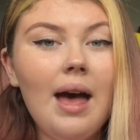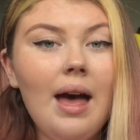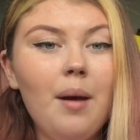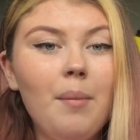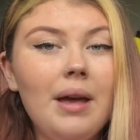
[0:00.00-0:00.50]

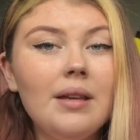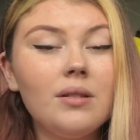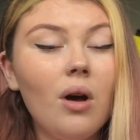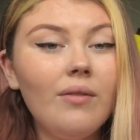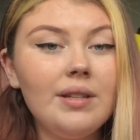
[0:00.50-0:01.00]

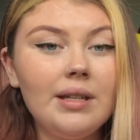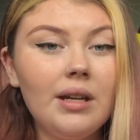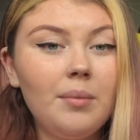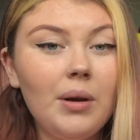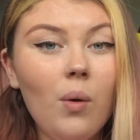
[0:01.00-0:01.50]
It's obviously
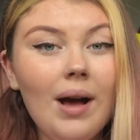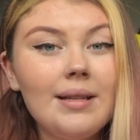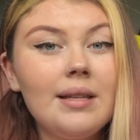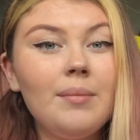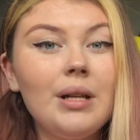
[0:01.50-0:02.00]
going to be
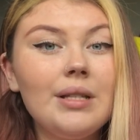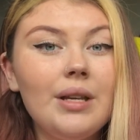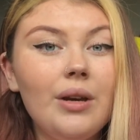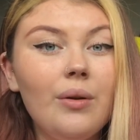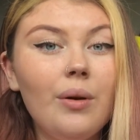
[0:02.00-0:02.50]
quite similar
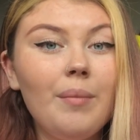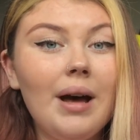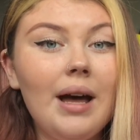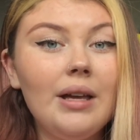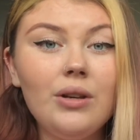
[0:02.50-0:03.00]
to
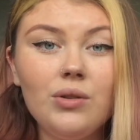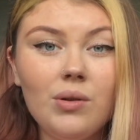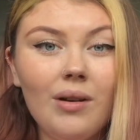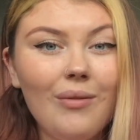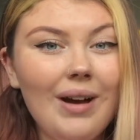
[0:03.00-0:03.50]
my
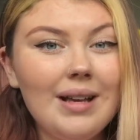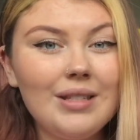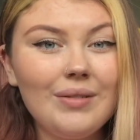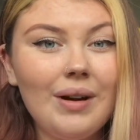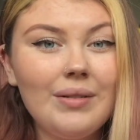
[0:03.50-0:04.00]
usual advice
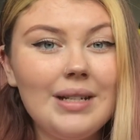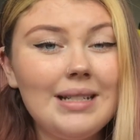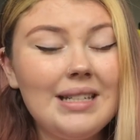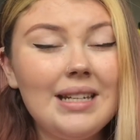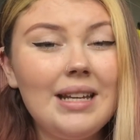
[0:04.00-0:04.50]

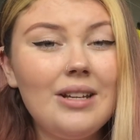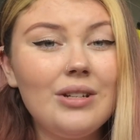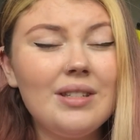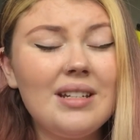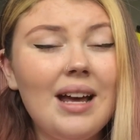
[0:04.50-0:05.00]
surrounding
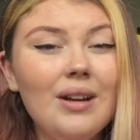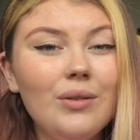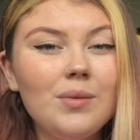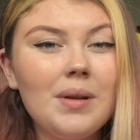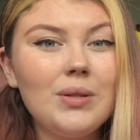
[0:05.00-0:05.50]
teenagers and
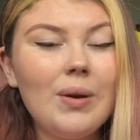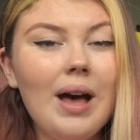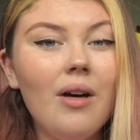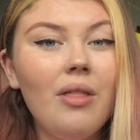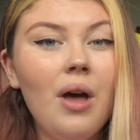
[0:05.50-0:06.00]
adults' mental
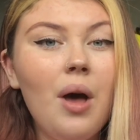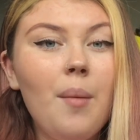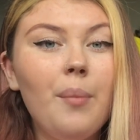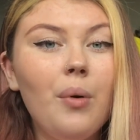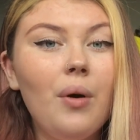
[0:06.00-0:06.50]
health,
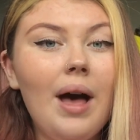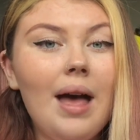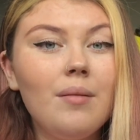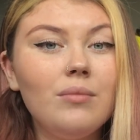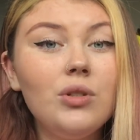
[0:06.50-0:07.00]
but
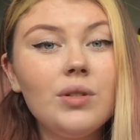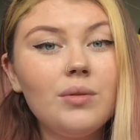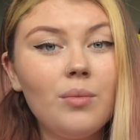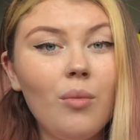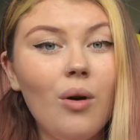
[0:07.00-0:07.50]

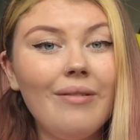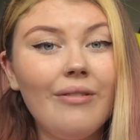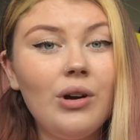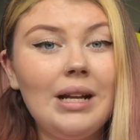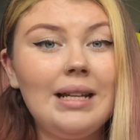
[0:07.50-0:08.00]
just some more
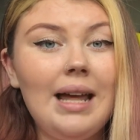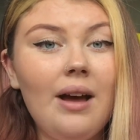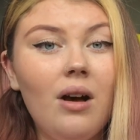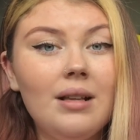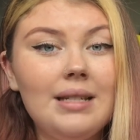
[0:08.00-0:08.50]
fun and
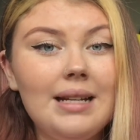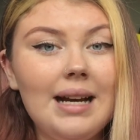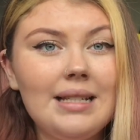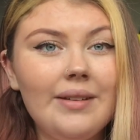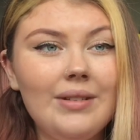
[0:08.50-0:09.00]
light-hearted
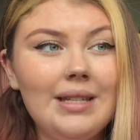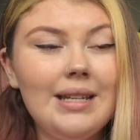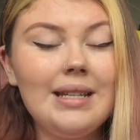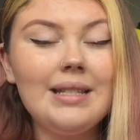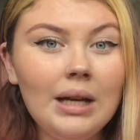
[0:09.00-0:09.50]

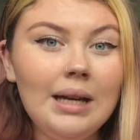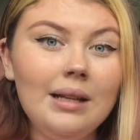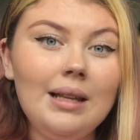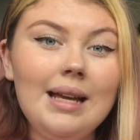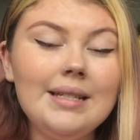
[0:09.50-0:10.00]
activities.
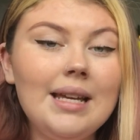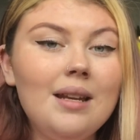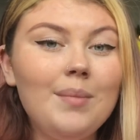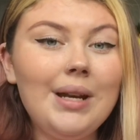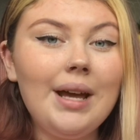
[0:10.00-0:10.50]
Like I
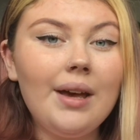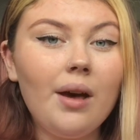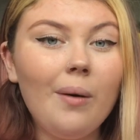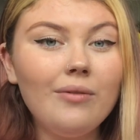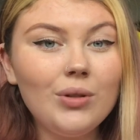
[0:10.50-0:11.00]
said a minute
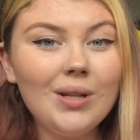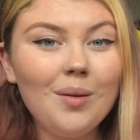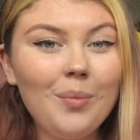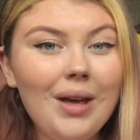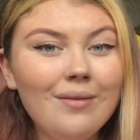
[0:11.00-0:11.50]
ago, I've done
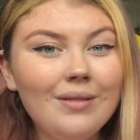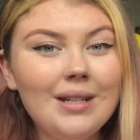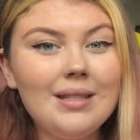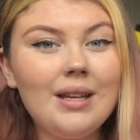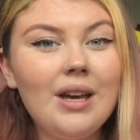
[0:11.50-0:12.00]
a bit of
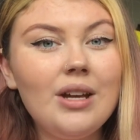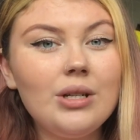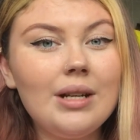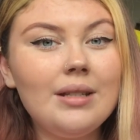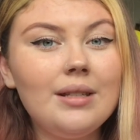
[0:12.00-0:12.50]
research
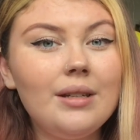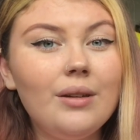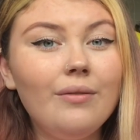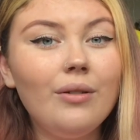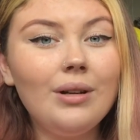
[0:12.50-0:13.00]
into
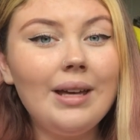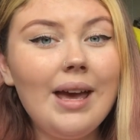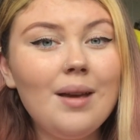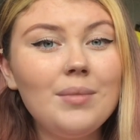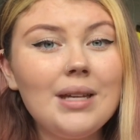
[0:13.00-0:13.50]
fun
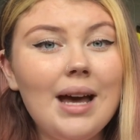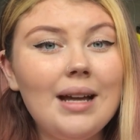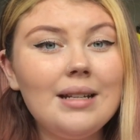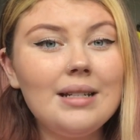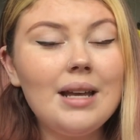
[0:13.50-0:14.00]
games
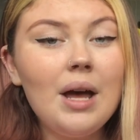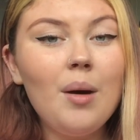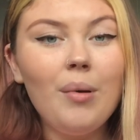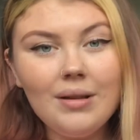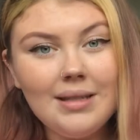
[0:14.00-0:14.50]
and
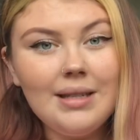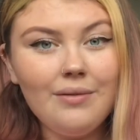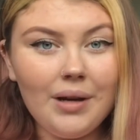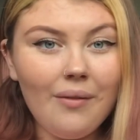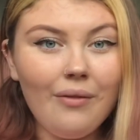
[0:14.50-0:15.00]
positive
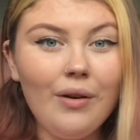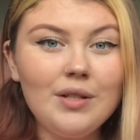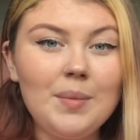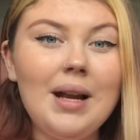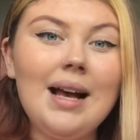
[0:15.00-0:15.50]

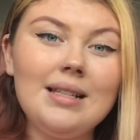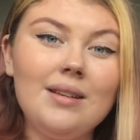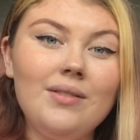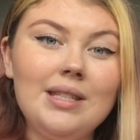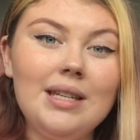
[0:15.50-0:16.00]
reinforcement
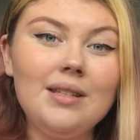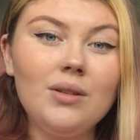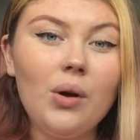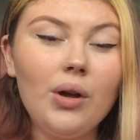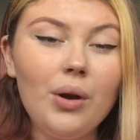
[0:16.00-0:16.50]
activities,
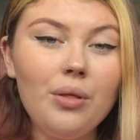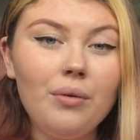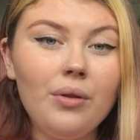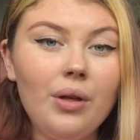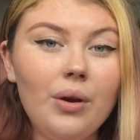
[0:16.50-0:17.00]
so I'll go
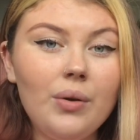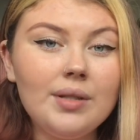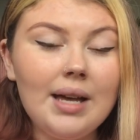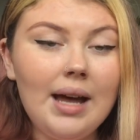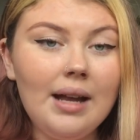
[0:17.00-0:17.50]
through
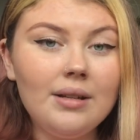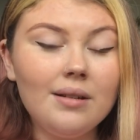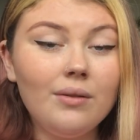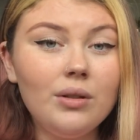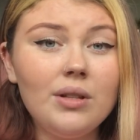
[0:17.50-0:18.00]
those, and
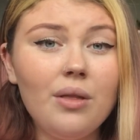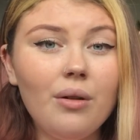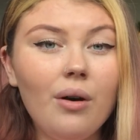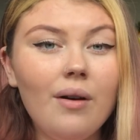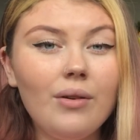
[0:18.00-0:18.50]
I've also
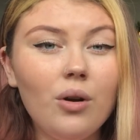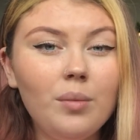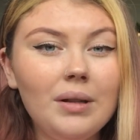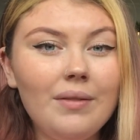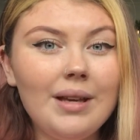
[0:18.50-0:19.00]
thought of a
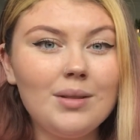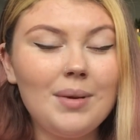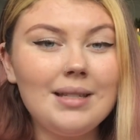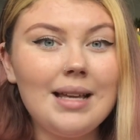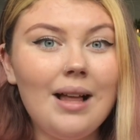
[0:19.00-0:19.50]
couple of things
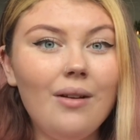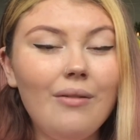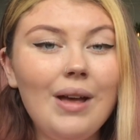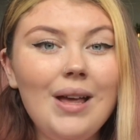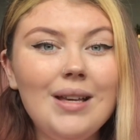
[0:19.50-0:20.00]
myself.
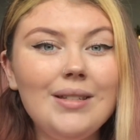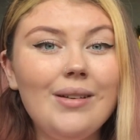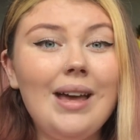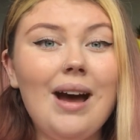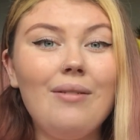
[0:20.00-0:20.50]
So
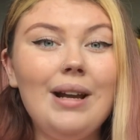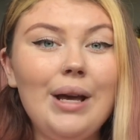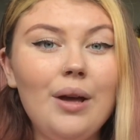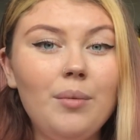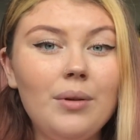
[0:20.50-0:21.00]
yeah, I
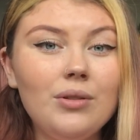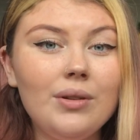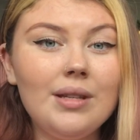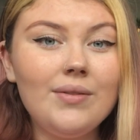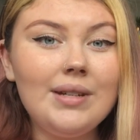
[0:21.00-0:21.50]
really hope you
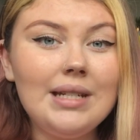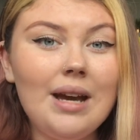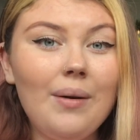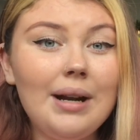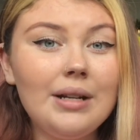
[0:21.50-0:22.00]
enjoy this
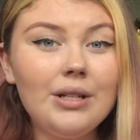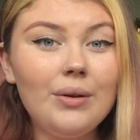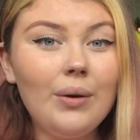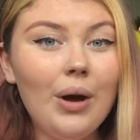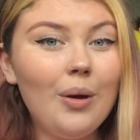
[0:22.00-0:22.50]
video and I
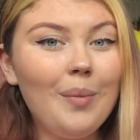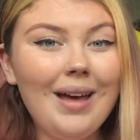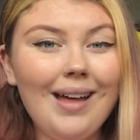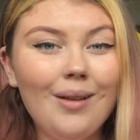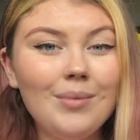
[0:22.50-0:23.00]
do hope
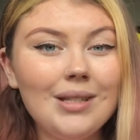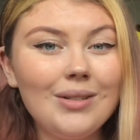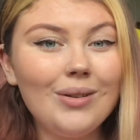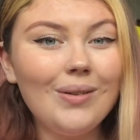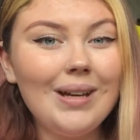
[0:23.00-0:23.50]
it helps
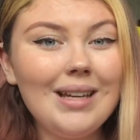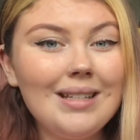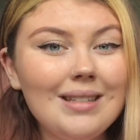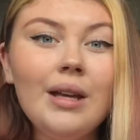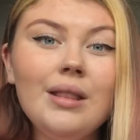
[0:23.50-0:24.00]
as
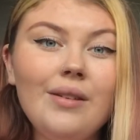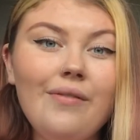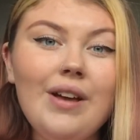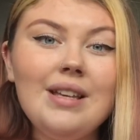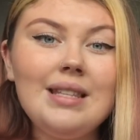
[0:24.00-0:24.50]
always. The
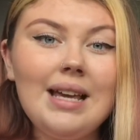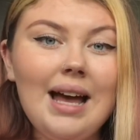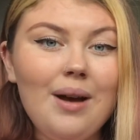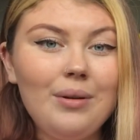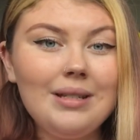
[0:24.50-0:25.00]
first thing
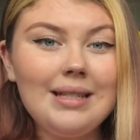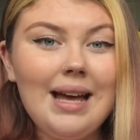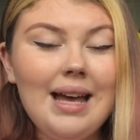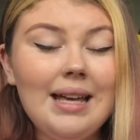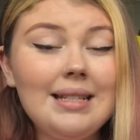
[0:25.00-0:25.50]
I will
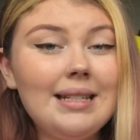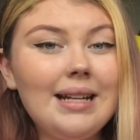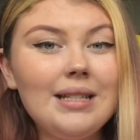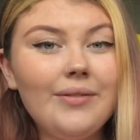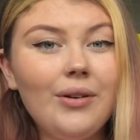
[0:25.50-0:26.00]
say
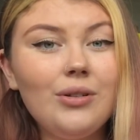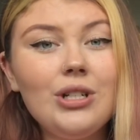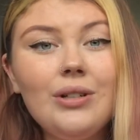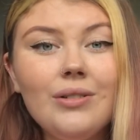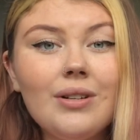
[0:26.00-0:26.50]
stands for
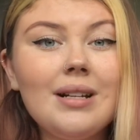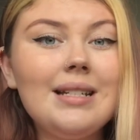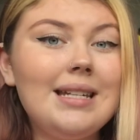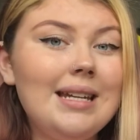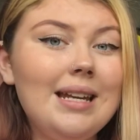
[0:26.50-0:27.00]
children,
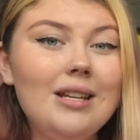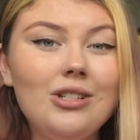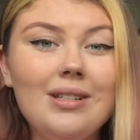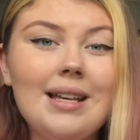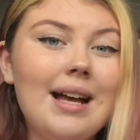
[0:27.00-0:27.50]

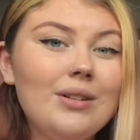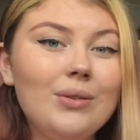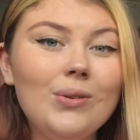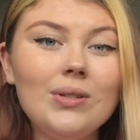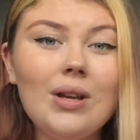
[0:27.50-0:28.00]
teenagers,
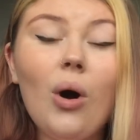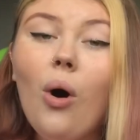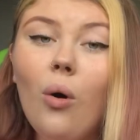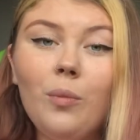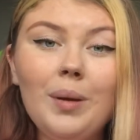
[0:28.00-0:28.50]
adults,
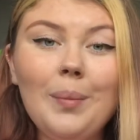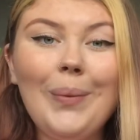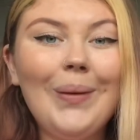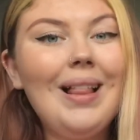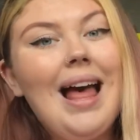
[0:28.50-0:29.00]
old
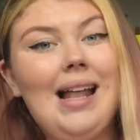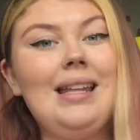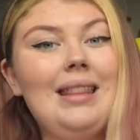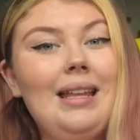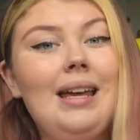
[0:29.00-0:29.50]
people,
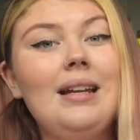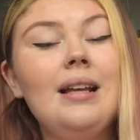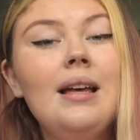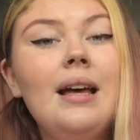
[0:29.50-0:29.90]
anything,